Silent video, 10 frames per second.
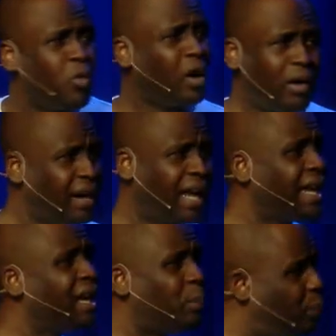worrying, I
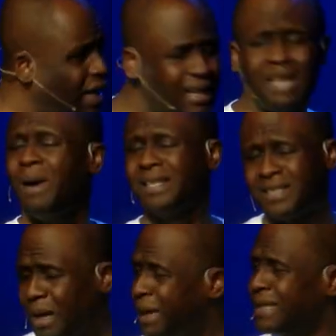get a pit in my
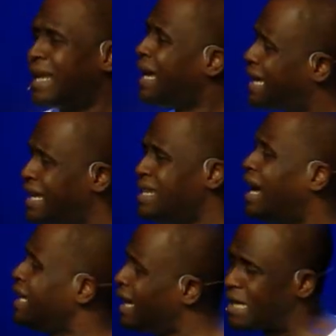stomach that I
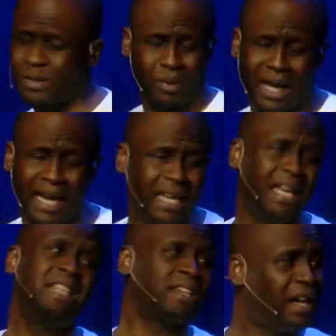cannot explain, and
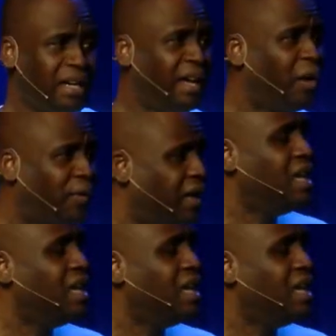it's unhealthy.